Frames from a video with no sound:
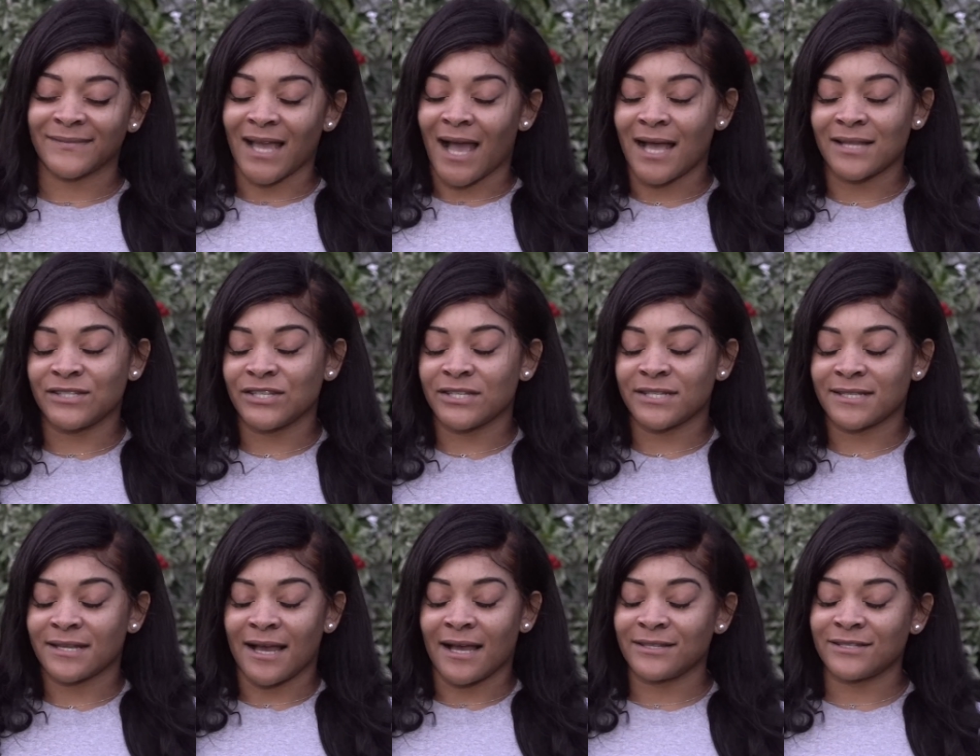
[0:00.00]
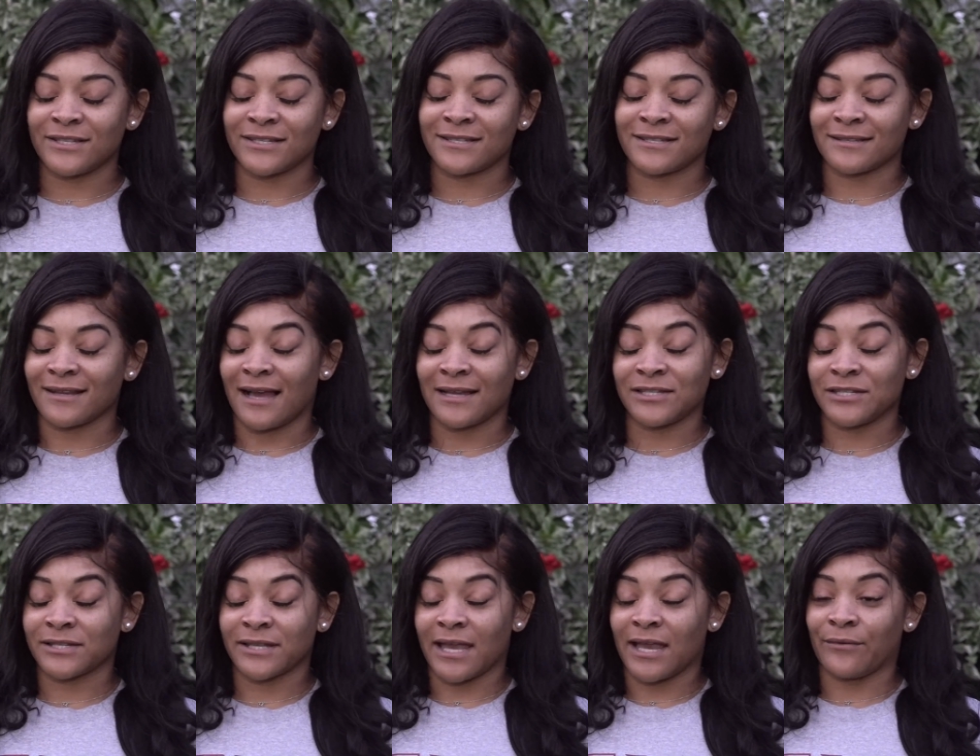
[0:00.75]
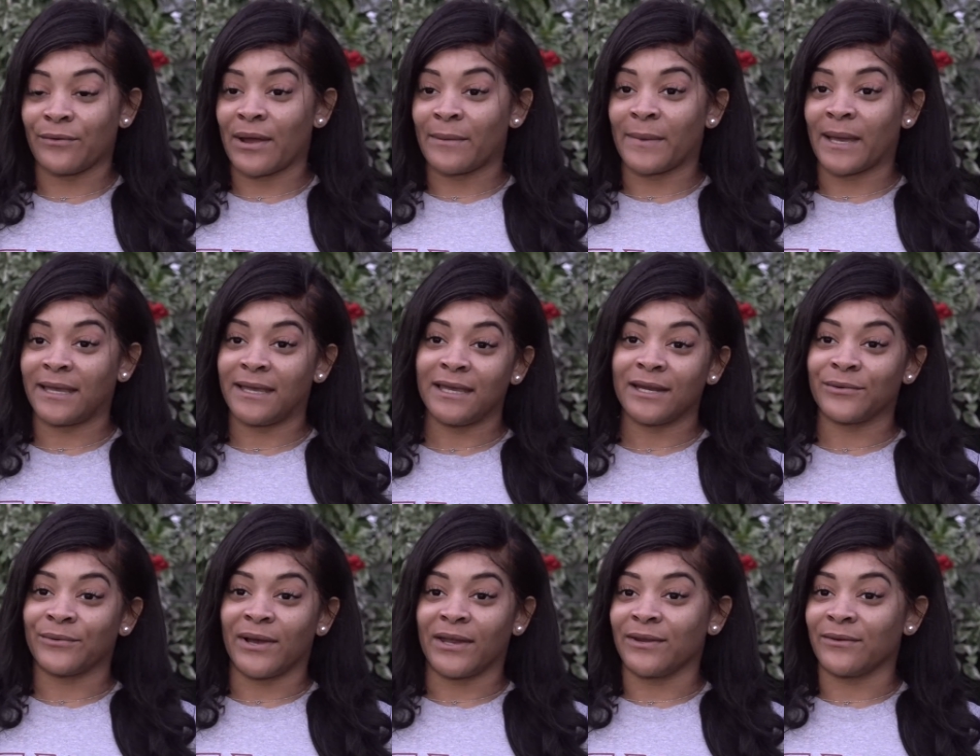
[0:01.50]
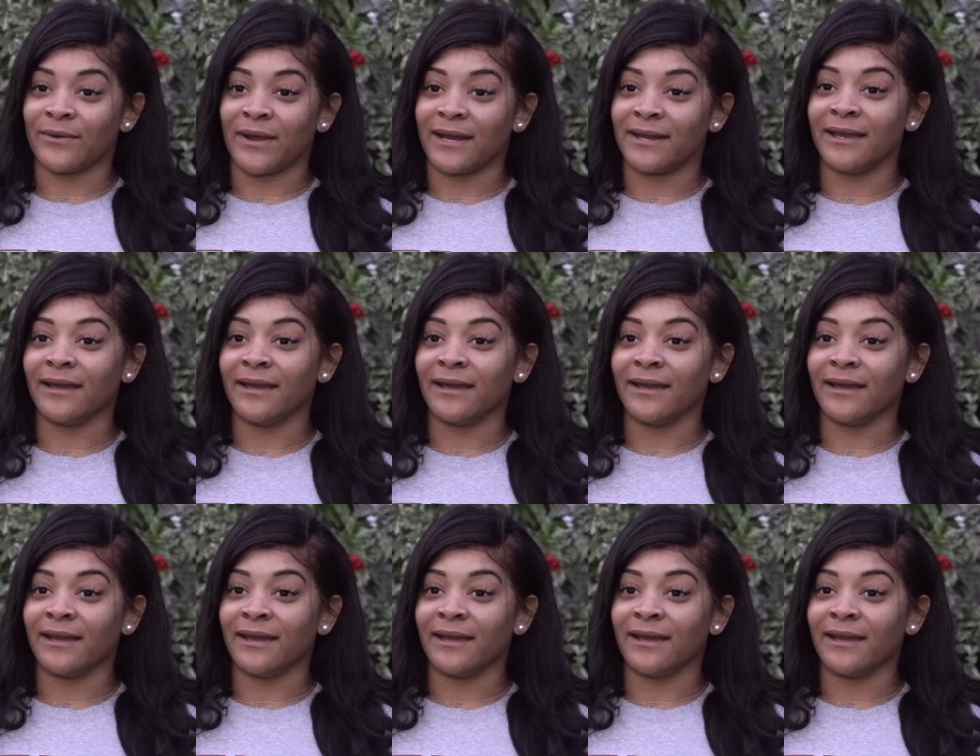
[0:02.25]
I just, I just, I just can't wrap my head around it right